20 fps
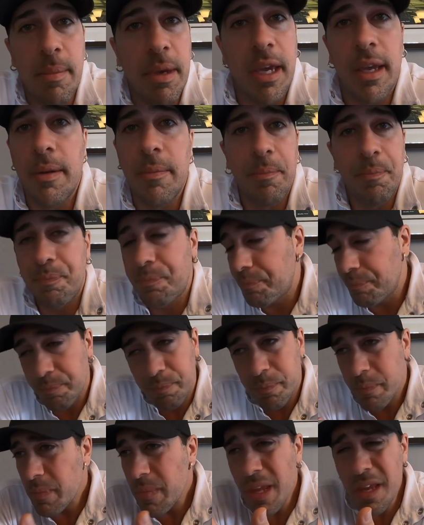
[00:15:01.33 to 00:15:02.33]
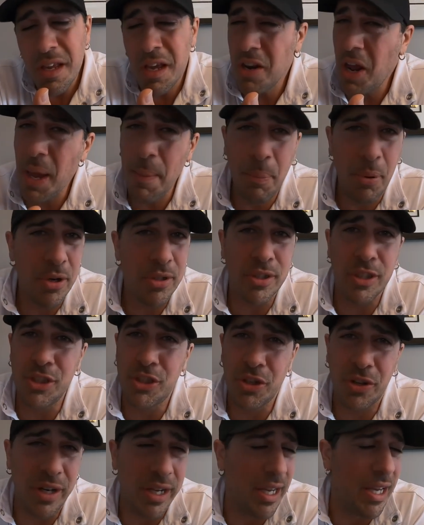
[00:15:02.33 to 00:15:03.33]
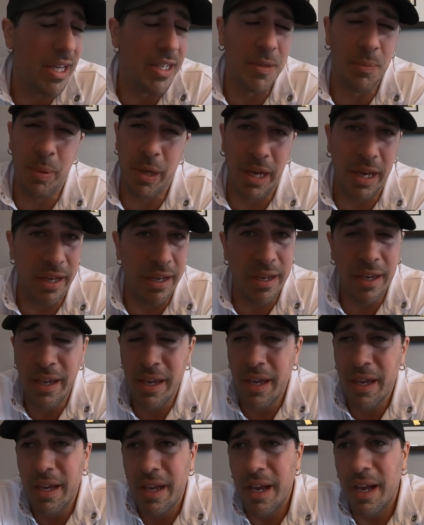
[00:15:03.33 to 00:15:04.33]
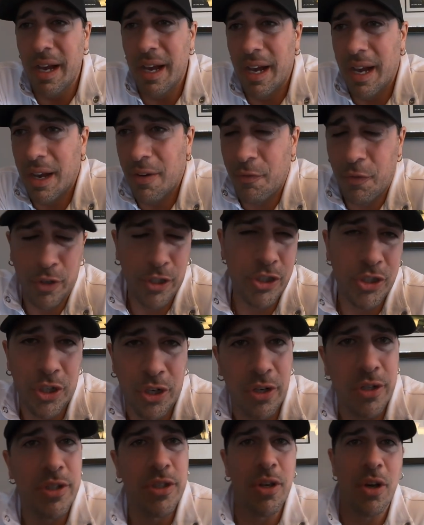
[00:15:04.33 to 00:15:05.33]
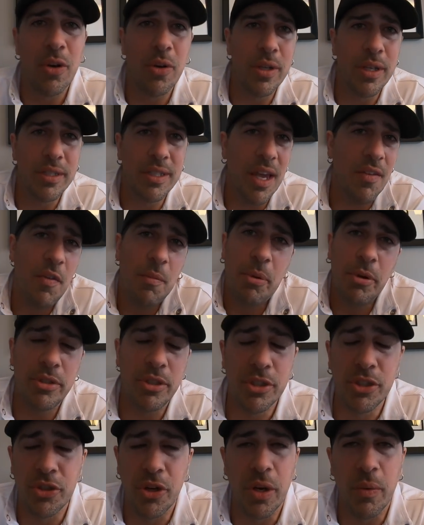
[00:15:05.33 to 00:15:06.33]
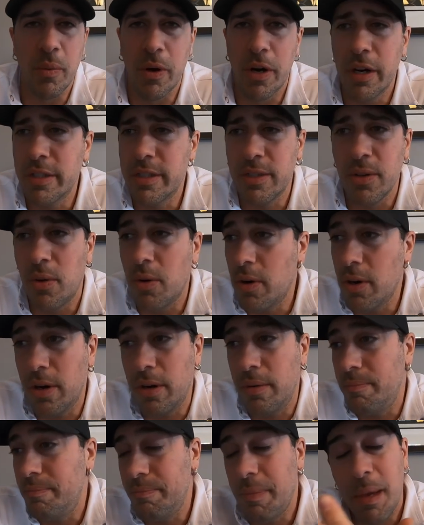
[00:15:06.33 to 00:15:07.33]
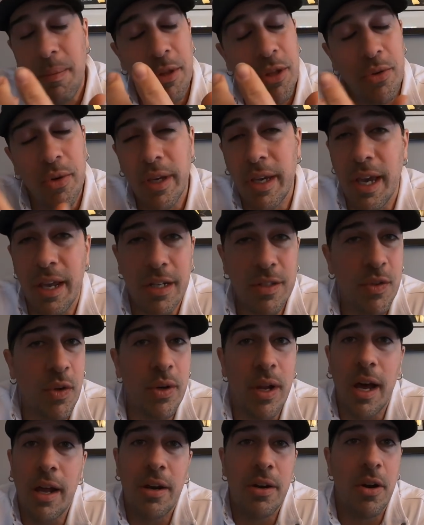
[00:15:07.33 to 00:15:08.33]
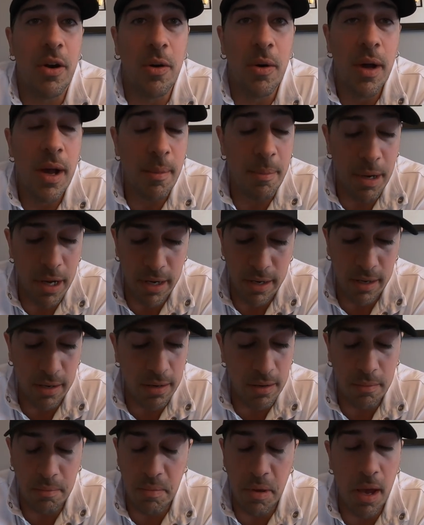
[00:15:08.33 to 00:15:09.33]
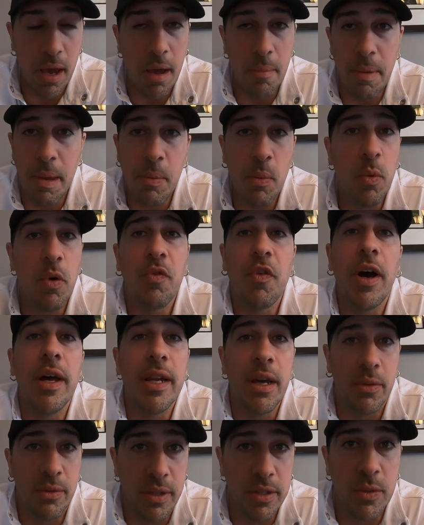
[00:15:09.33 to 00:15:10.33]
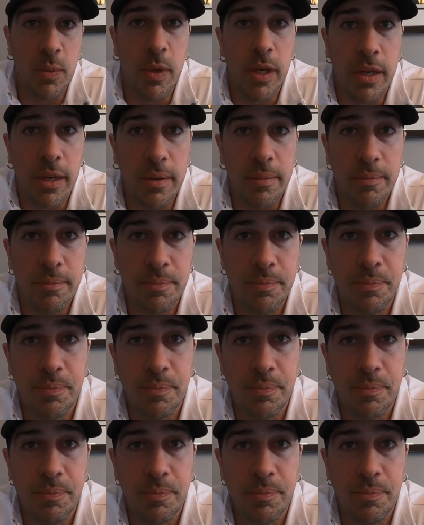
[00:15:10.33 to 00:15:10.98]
I mean, a 9-person jury is big. For sure. So a 7-person jury works, or maybe they're doing Canada's vote. I don't know, but maybe we'll find out this week.